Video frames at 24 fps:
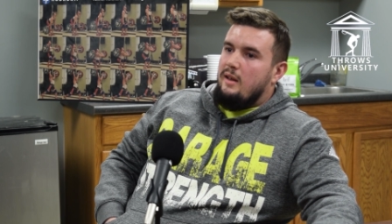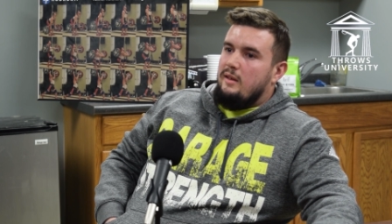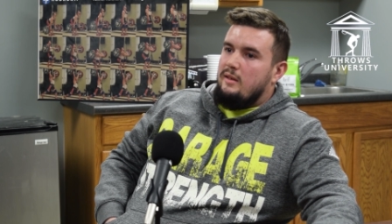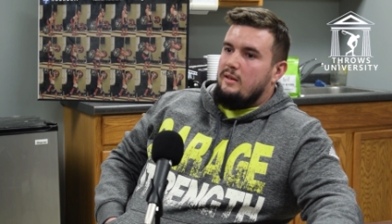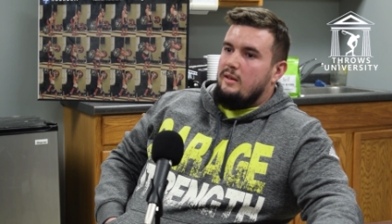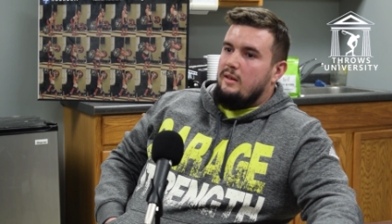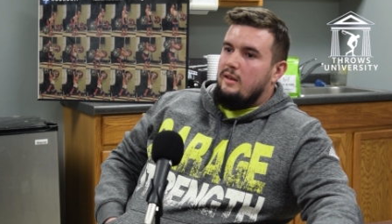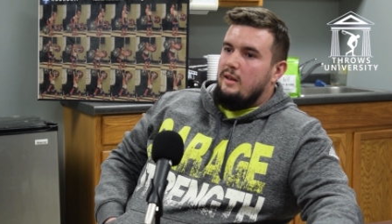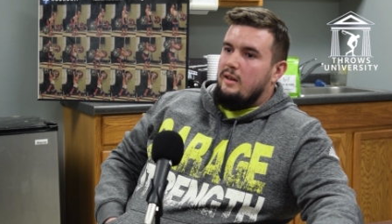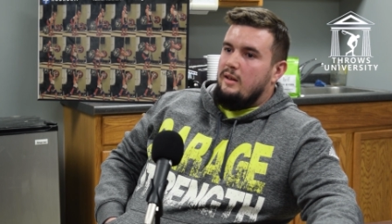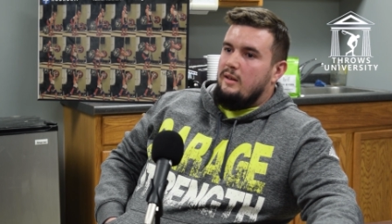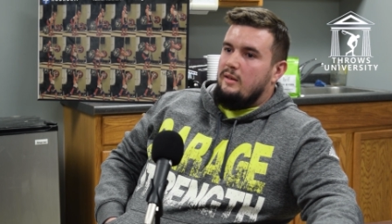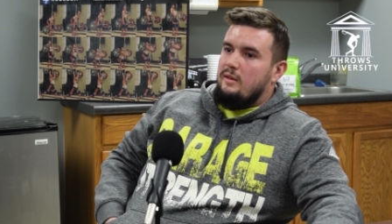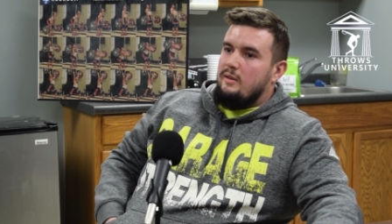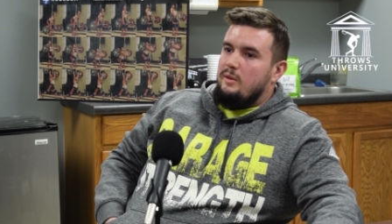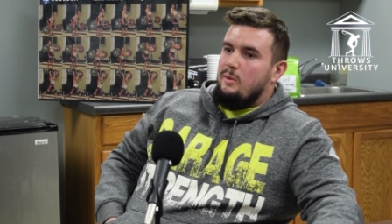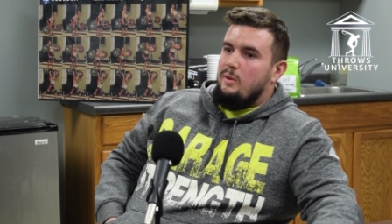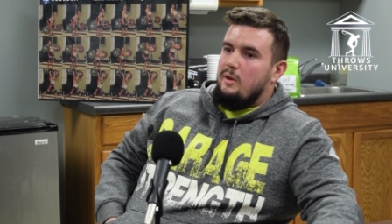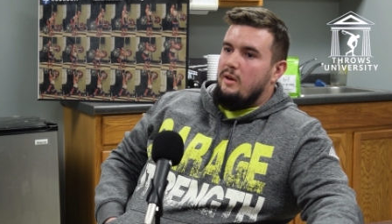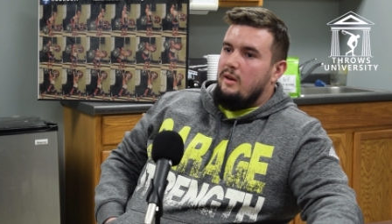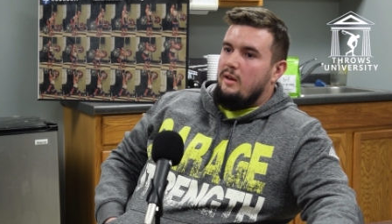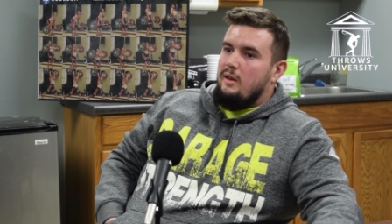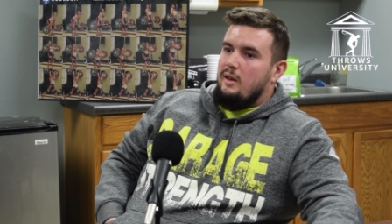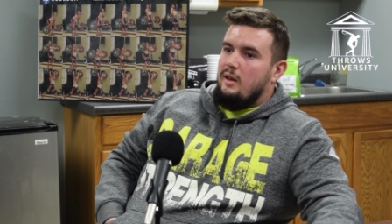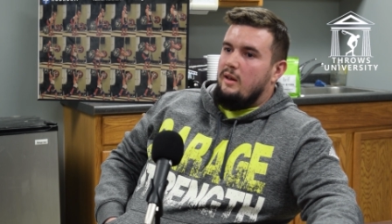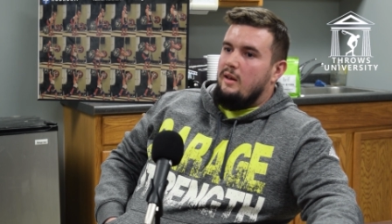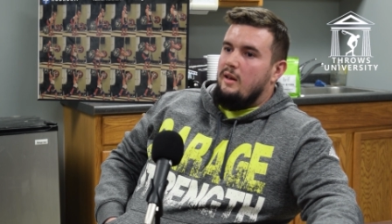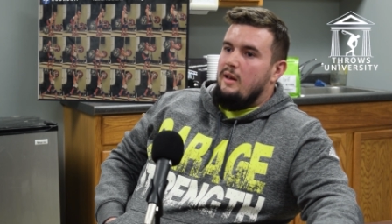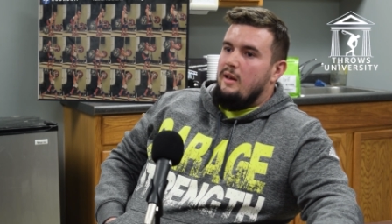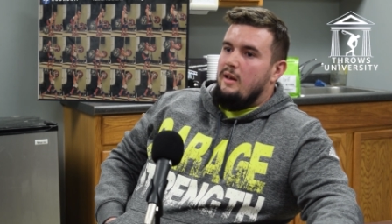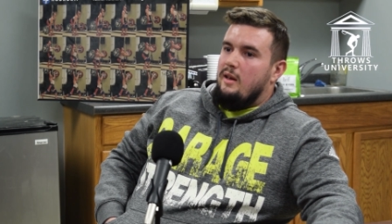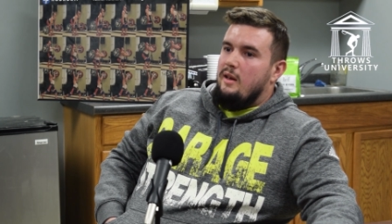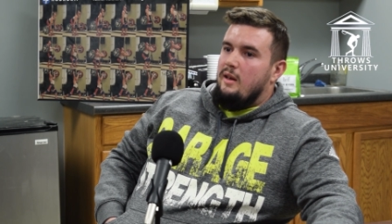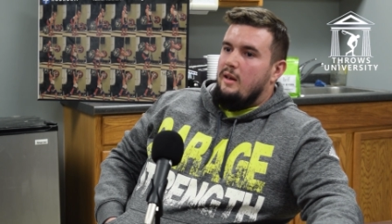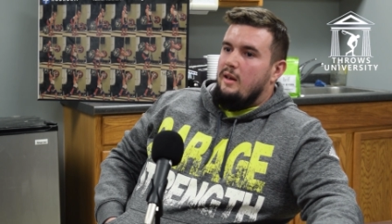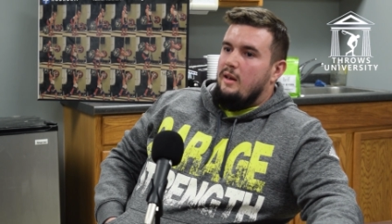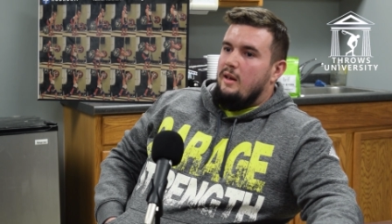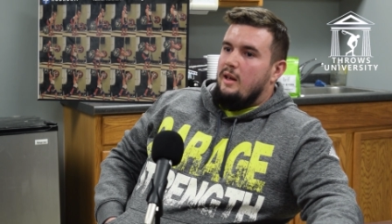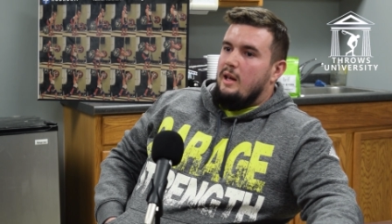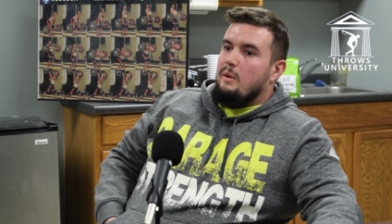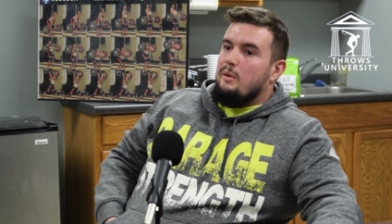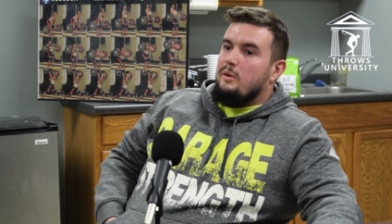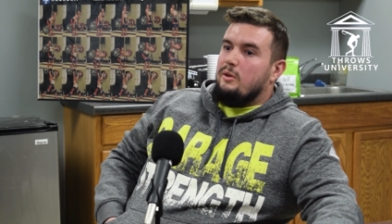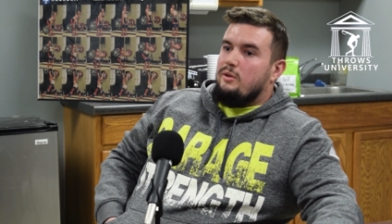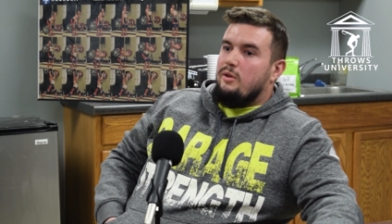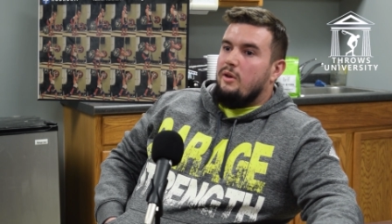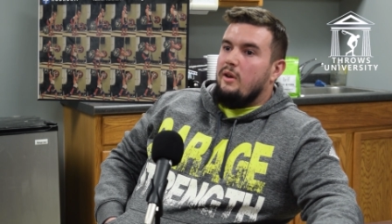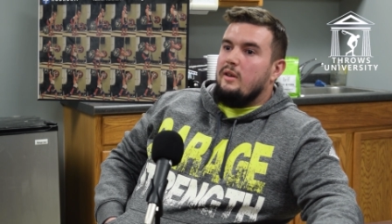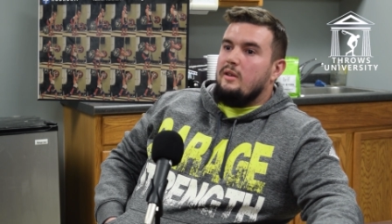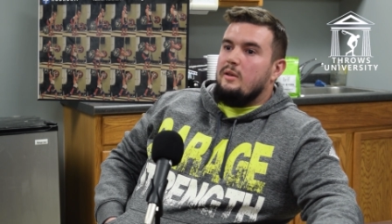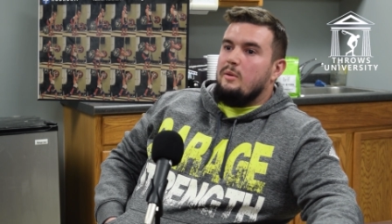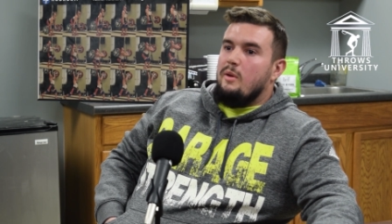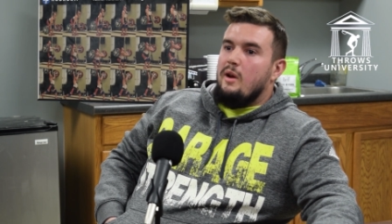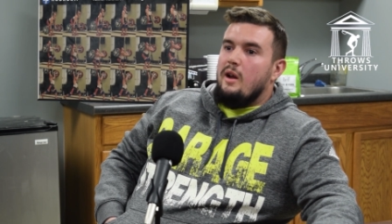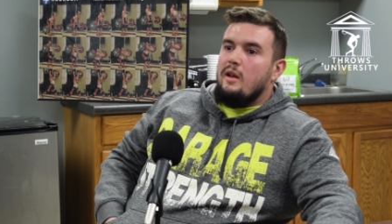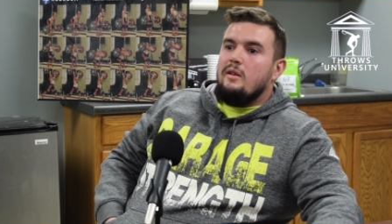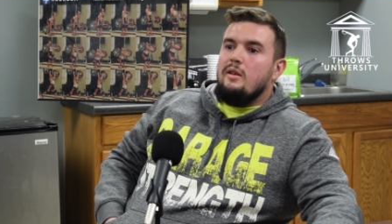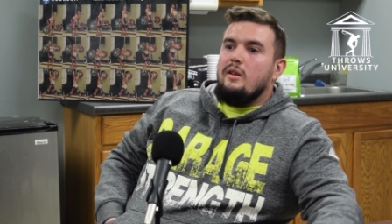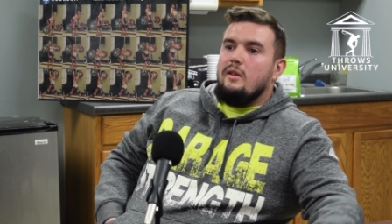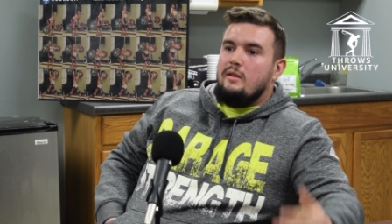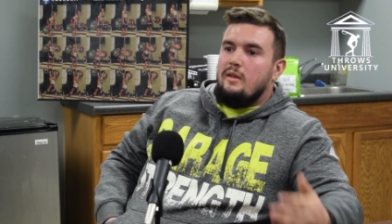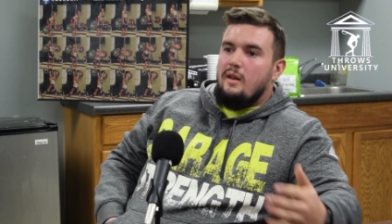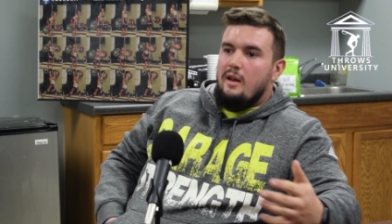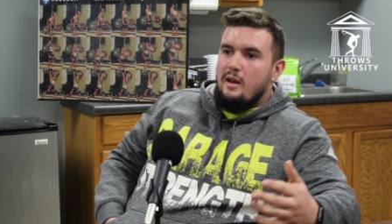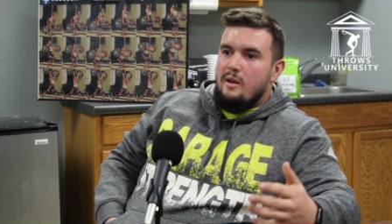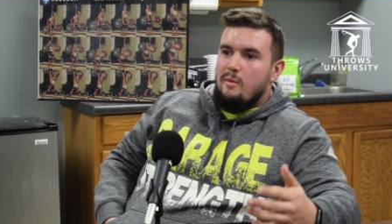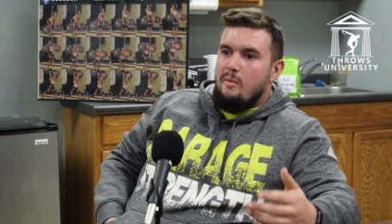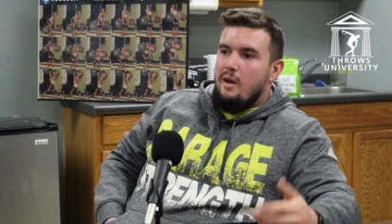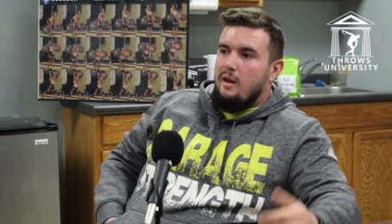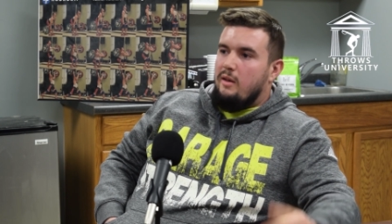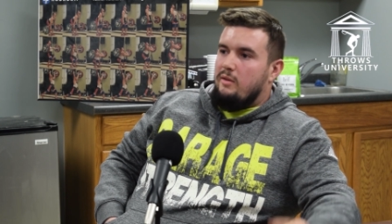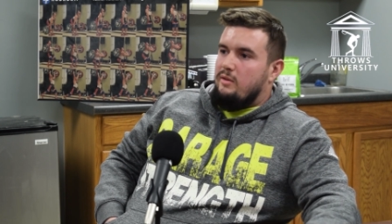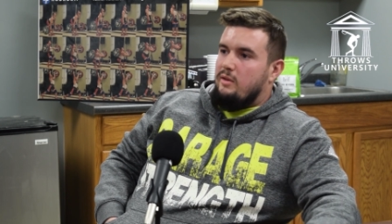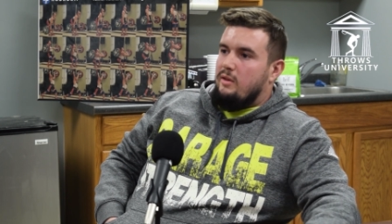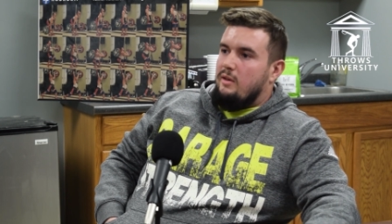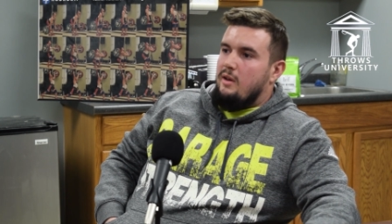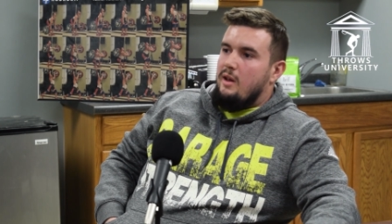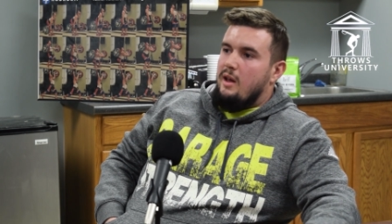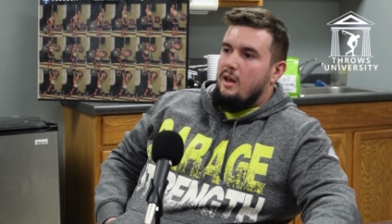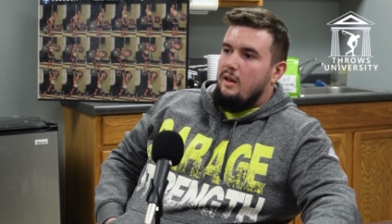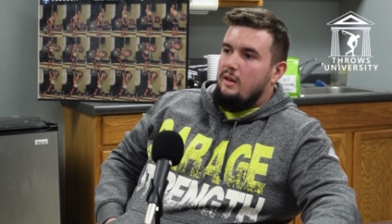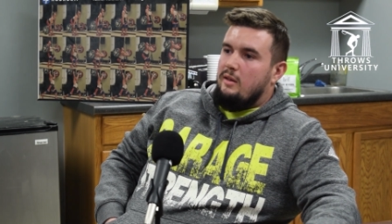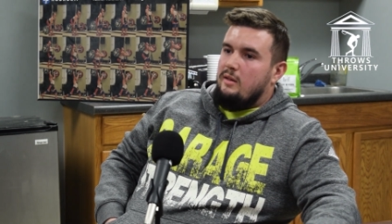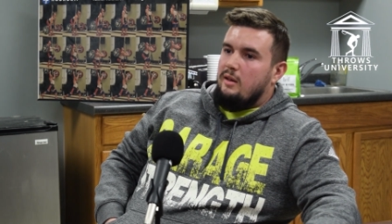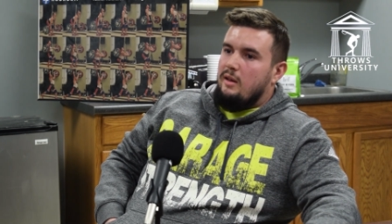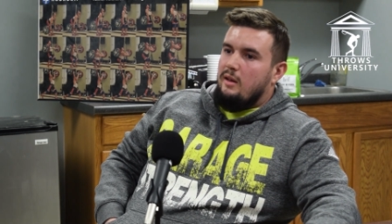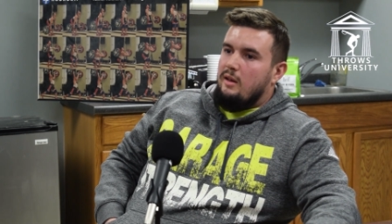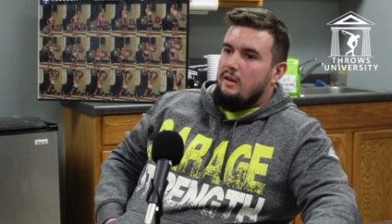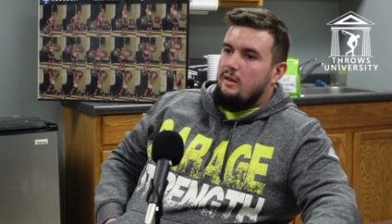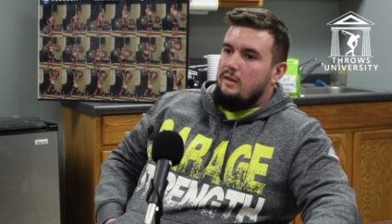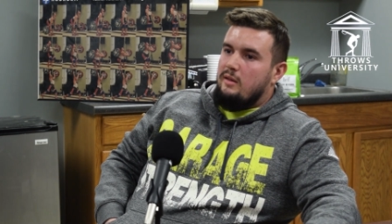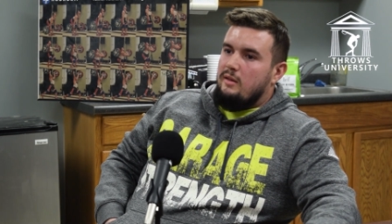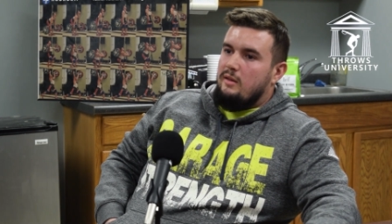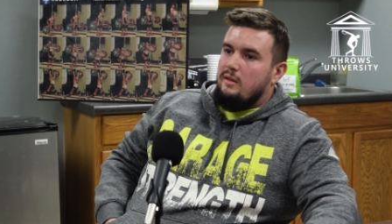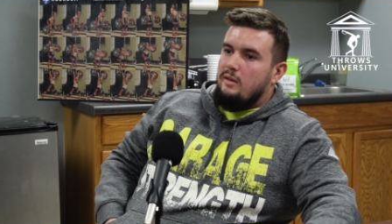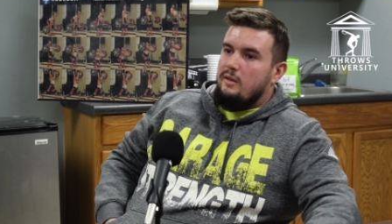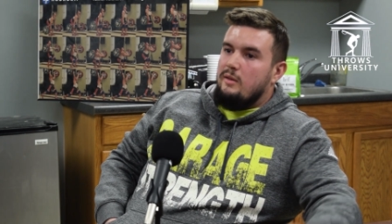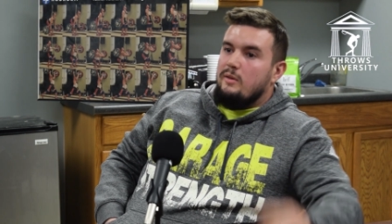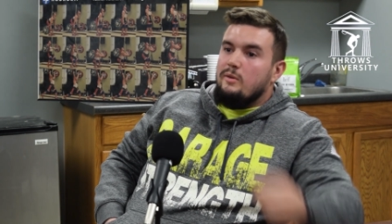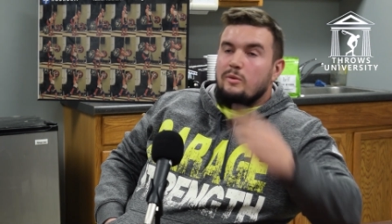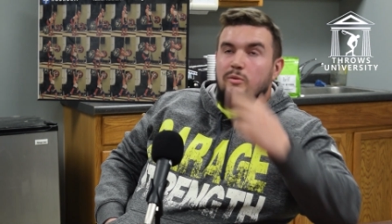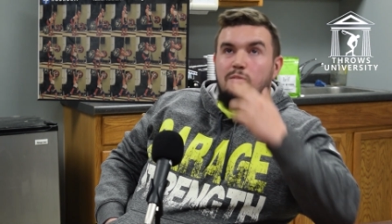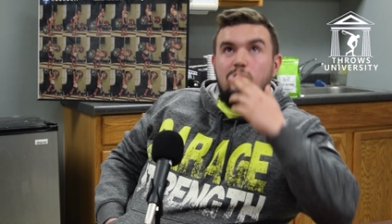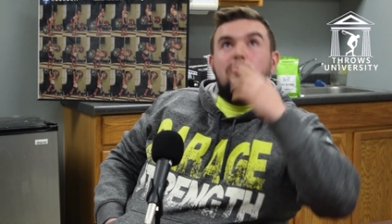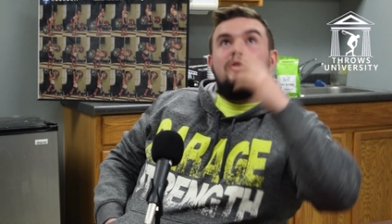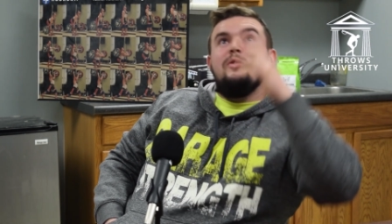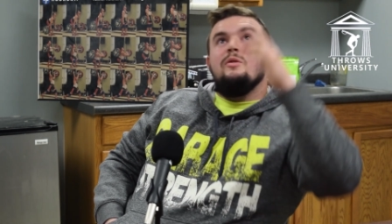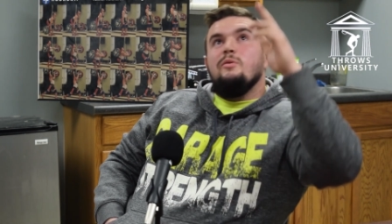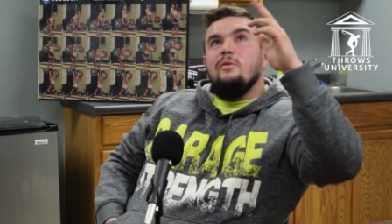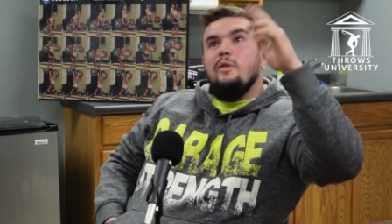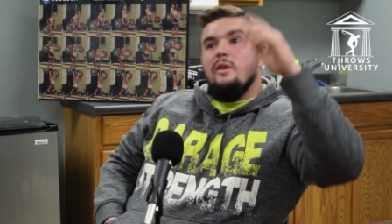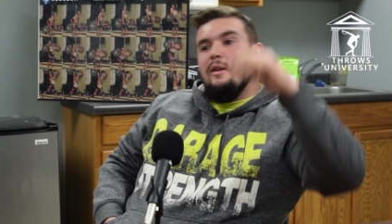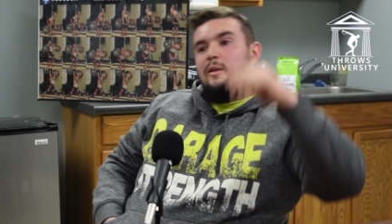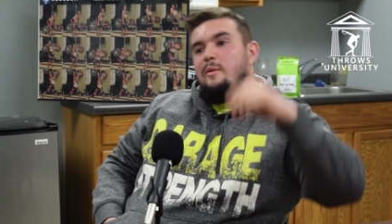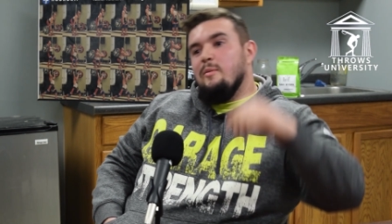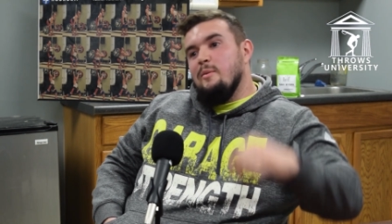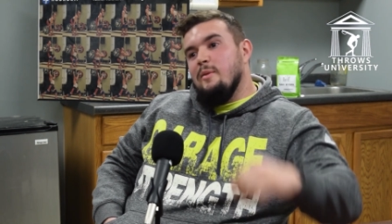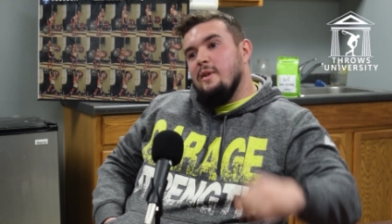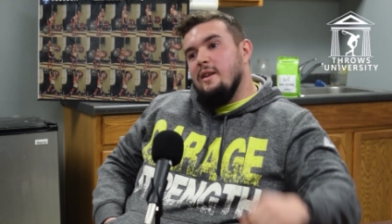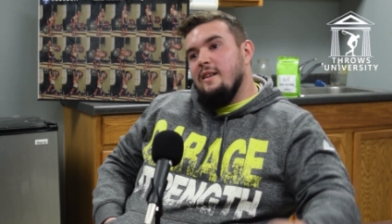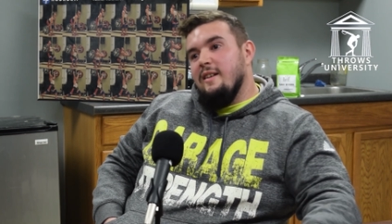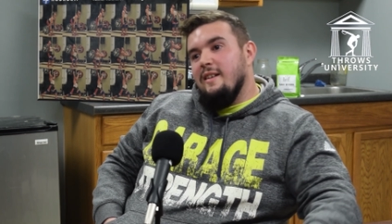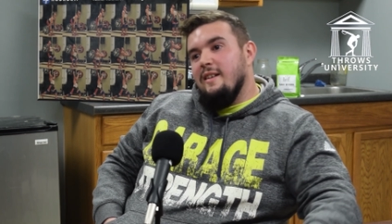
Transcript: escalating to where like it was crazy when I talked to him after Anton, Rip.